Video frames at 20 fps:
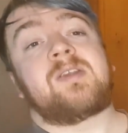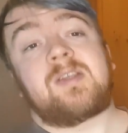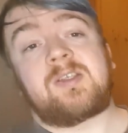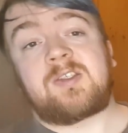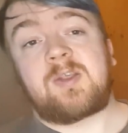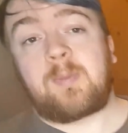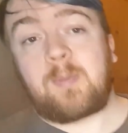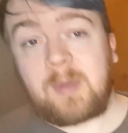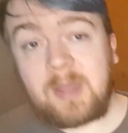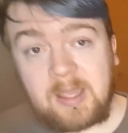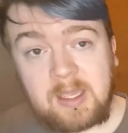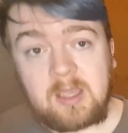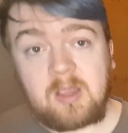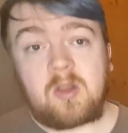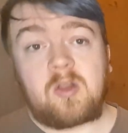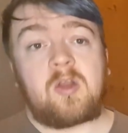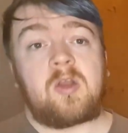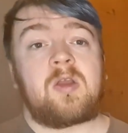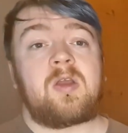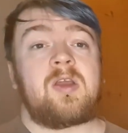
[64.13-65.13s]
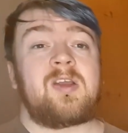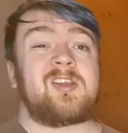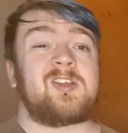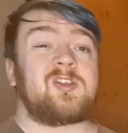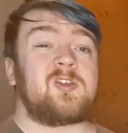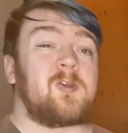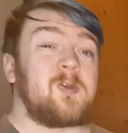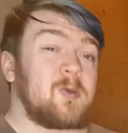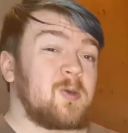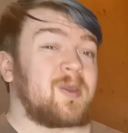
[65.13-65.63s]
disappear,
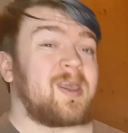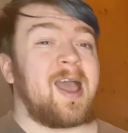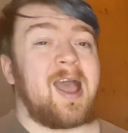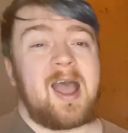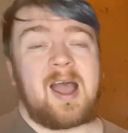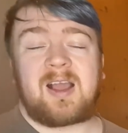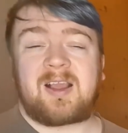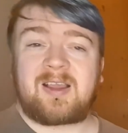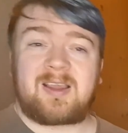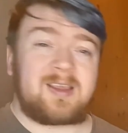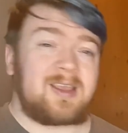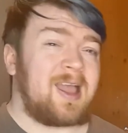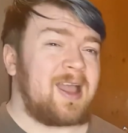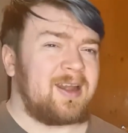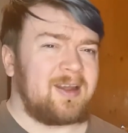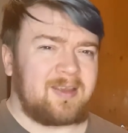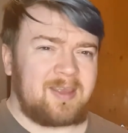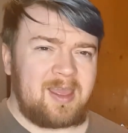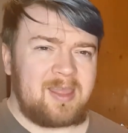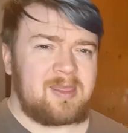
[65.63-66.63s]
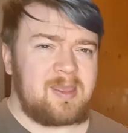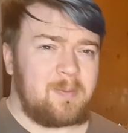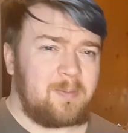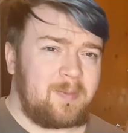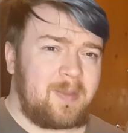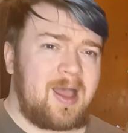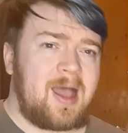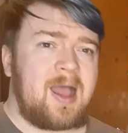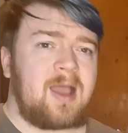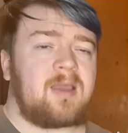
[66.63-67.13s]
so you can't kind of get them
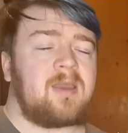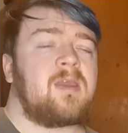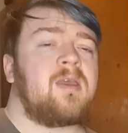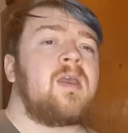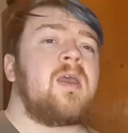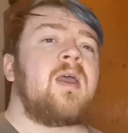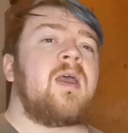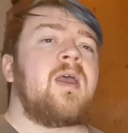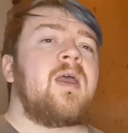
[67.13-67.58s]
back.